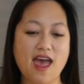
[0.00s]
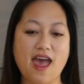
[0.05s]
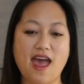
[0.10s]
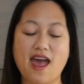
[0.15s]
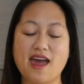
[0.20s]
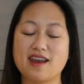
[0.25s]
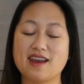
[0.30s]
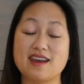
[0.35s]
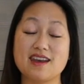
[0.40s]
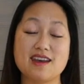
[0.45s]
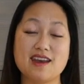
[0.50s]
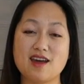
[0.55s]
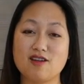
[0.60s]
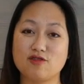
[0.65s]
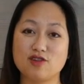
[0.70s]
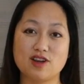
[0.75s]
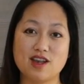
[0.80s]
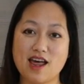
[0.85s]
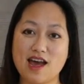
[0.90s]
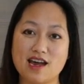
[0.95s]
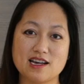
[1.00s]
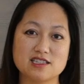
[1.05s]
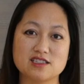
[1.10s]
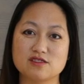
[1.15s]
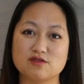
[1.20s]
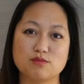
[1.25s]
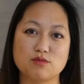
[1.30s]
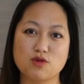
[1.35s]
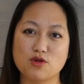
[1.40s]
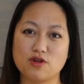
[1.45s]
and it never
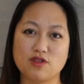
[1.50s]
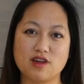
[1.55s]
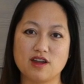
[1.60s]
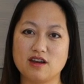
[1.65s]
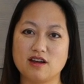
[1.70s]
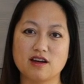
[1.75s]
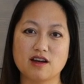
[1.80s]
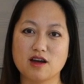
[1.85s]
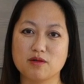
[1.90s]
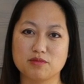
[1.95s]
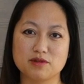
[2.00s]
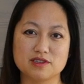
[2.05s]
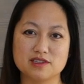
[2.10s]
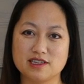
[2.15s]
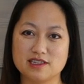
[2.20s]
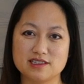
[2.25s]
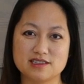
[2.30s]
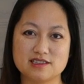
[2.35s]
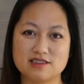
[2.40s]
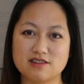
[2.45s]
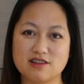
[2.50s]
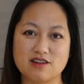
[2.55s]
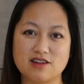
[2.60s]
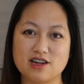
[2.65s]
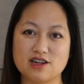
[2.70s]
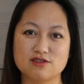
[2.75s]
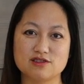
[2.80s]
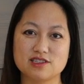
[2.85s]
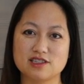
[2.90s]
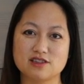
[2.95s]
lasts more than a couple days in our
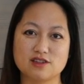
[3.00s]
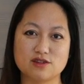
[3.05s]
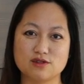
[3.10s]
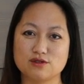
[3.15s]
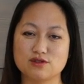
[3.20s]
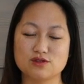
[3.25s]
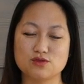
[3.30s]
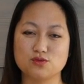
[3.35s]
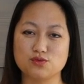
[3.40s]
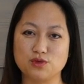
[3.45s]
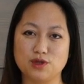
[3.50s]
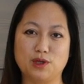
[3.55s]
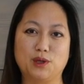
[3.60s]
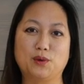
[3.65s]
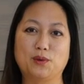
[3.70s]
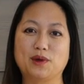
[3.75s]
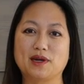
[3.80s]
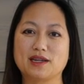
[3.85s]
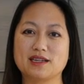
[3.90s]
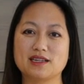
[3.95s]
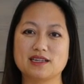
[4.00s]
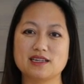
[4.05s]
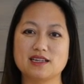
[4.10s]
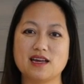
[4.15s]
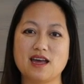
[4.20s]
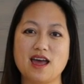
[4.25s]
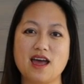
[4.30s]
house. It goes really quickly.